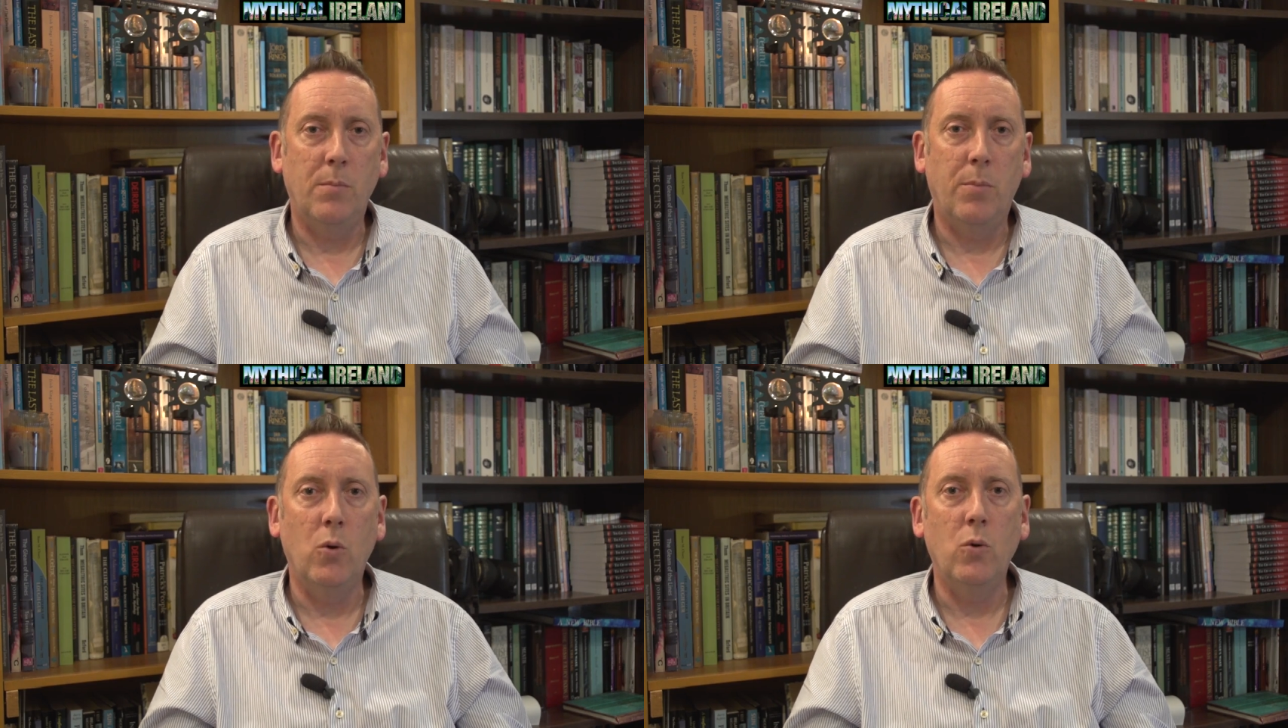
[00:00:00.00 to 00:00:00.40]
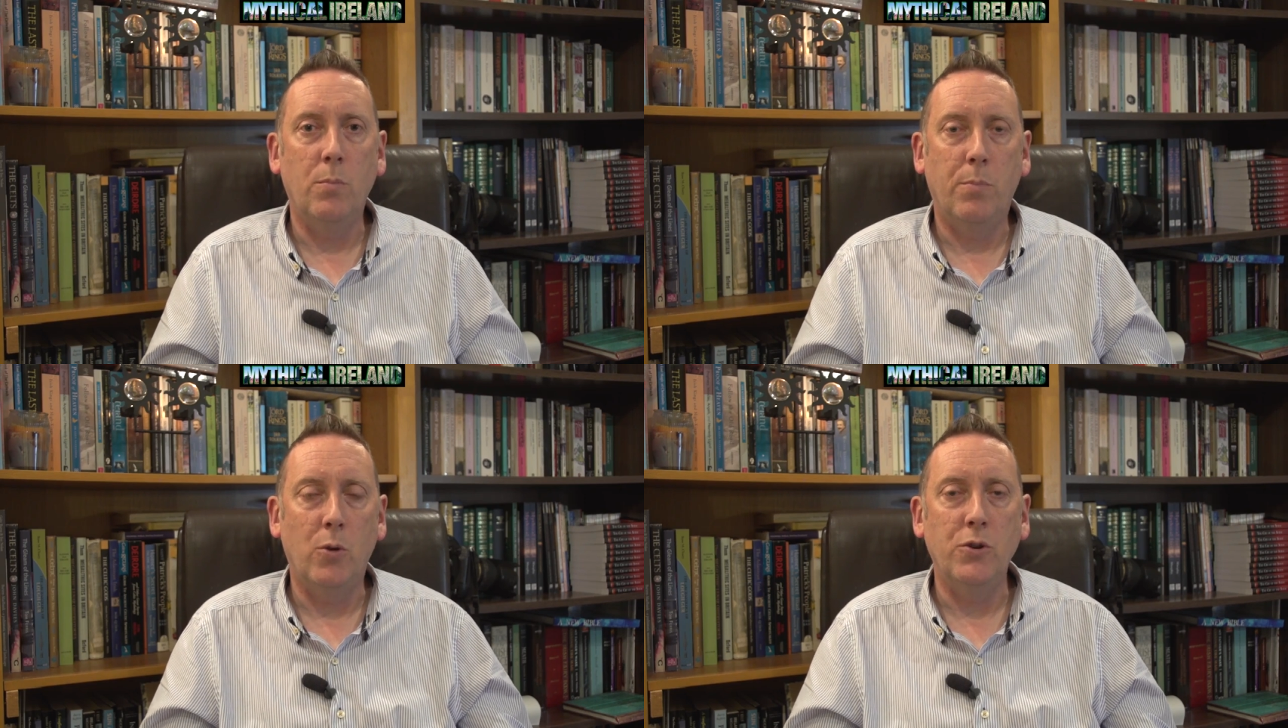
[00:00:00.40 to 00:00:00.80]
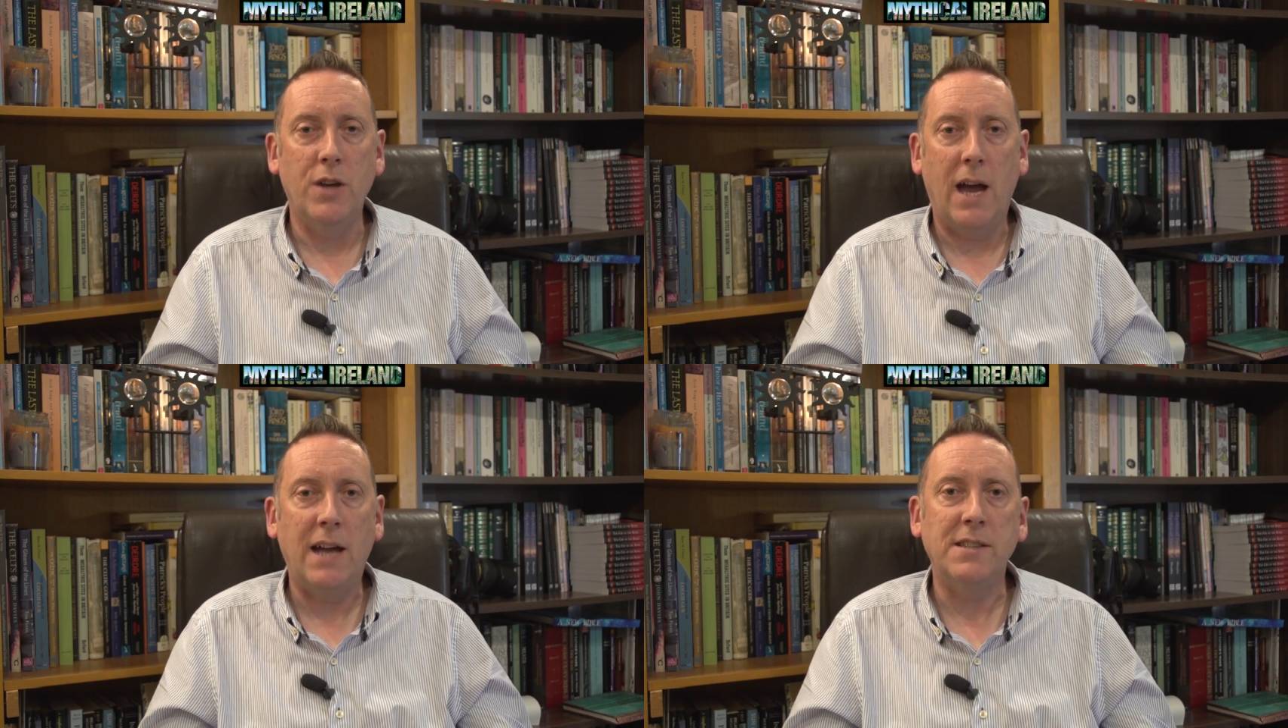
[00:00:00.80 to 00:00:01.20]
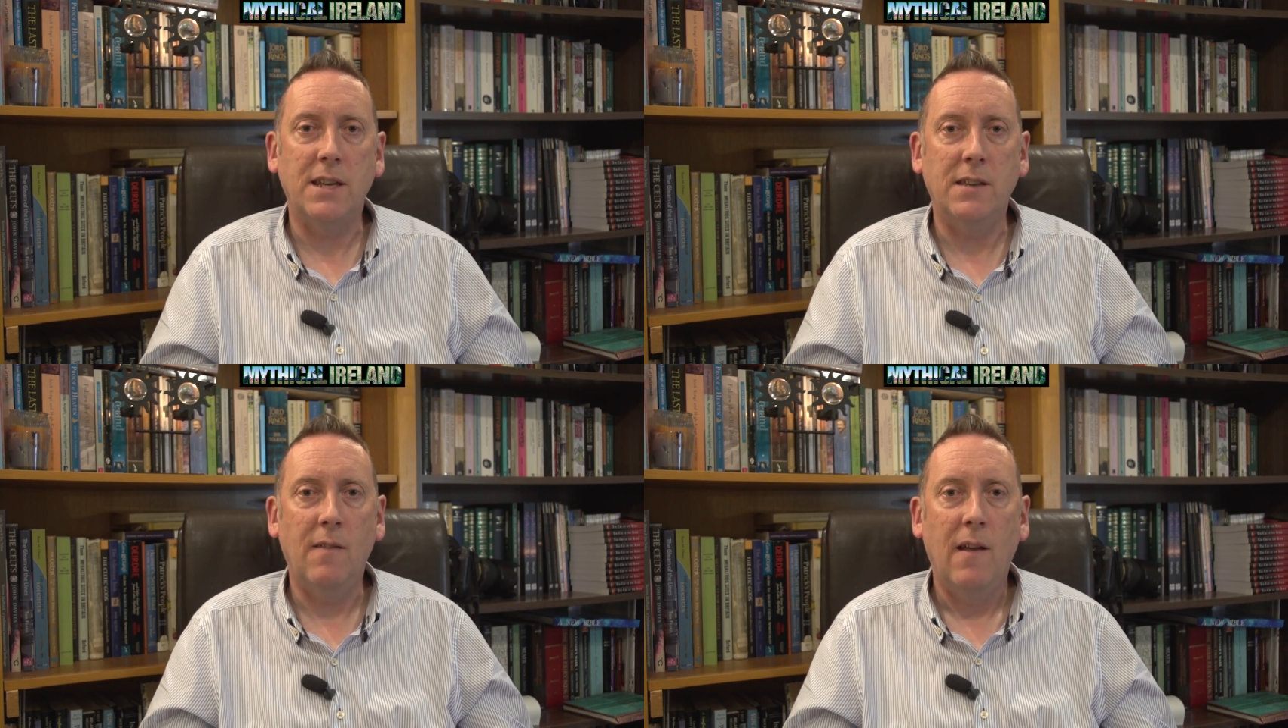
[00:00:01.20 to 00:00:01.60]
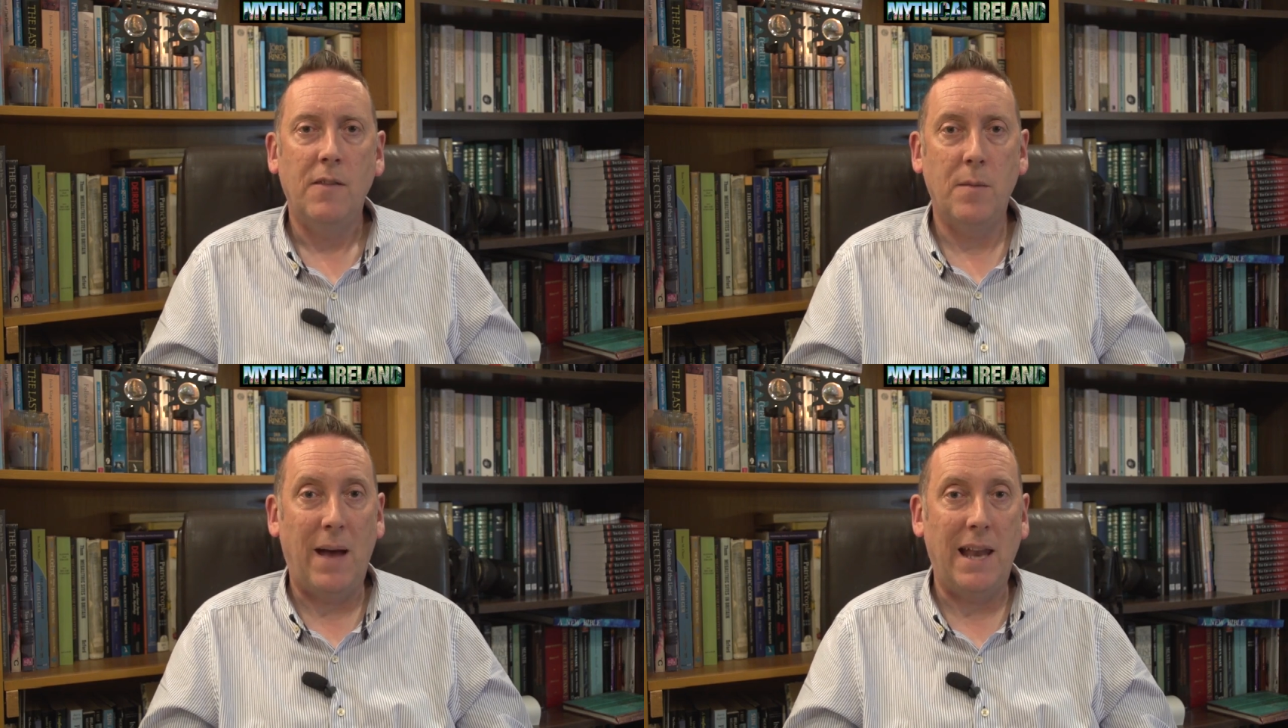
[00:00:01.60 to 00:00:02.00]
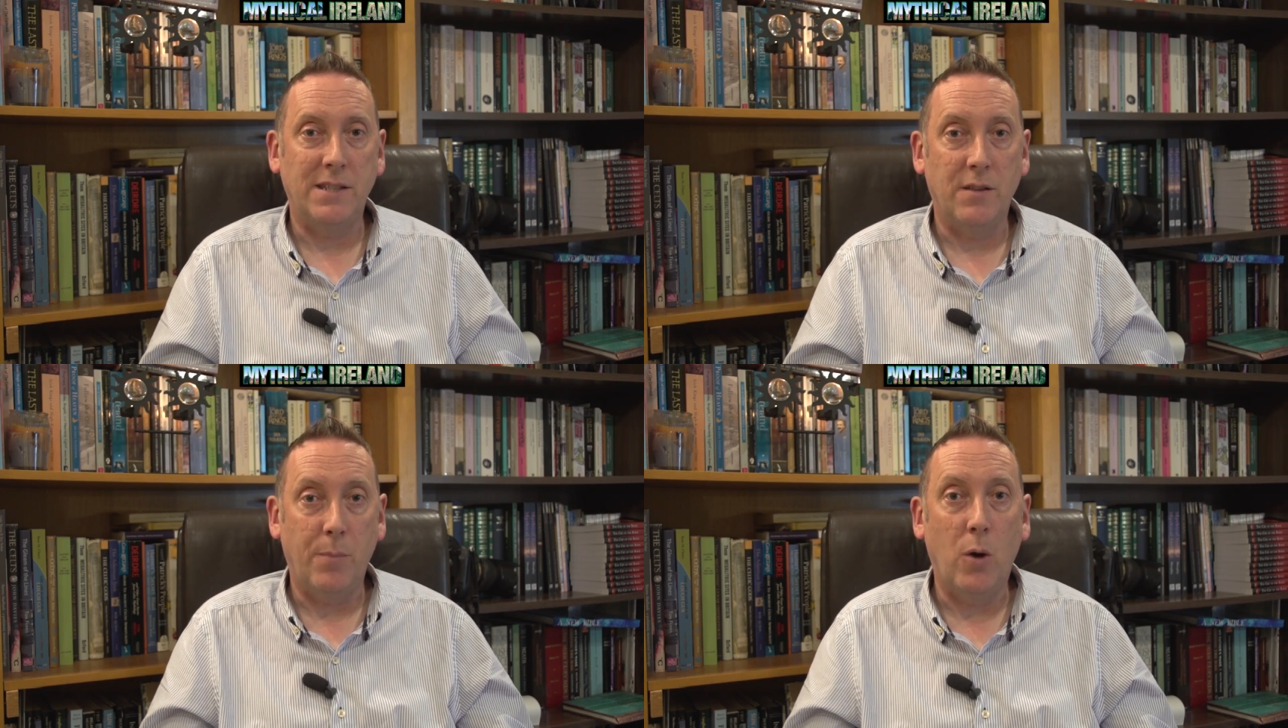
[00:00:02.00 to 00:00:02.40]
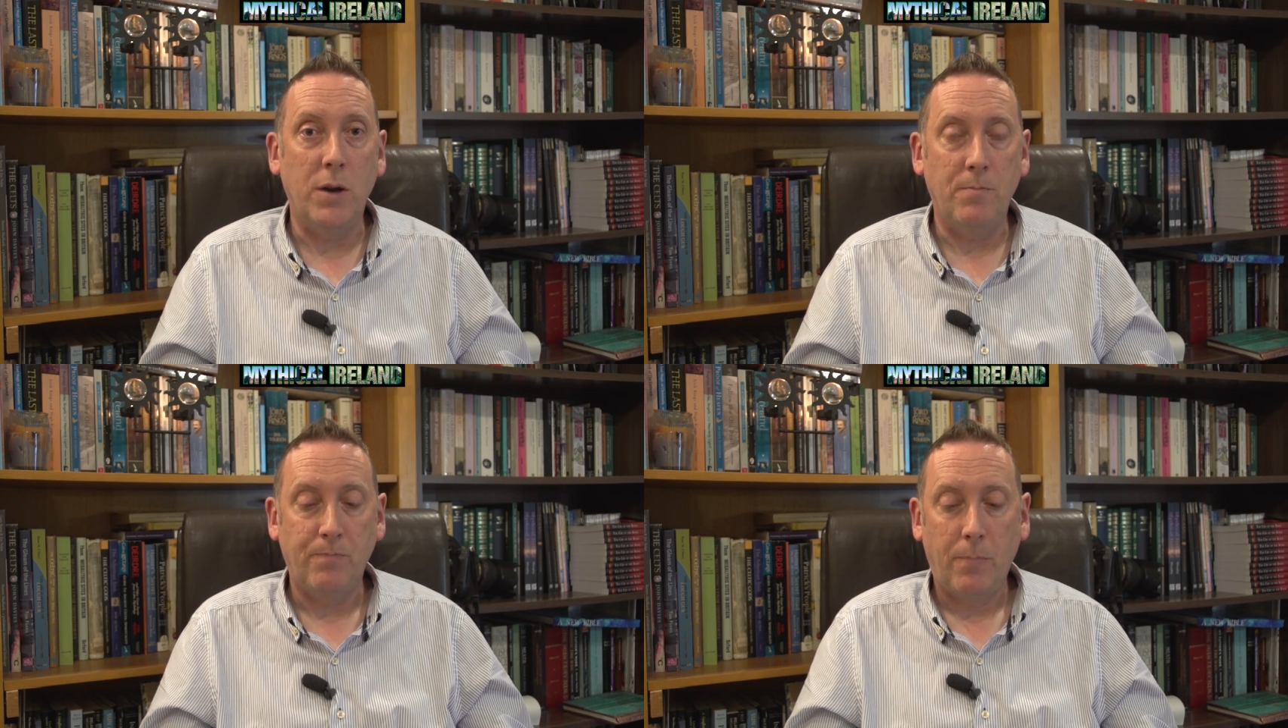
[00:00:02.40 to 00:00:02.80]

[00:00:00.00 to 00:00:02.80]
na Bóinne as in the palace of Boann.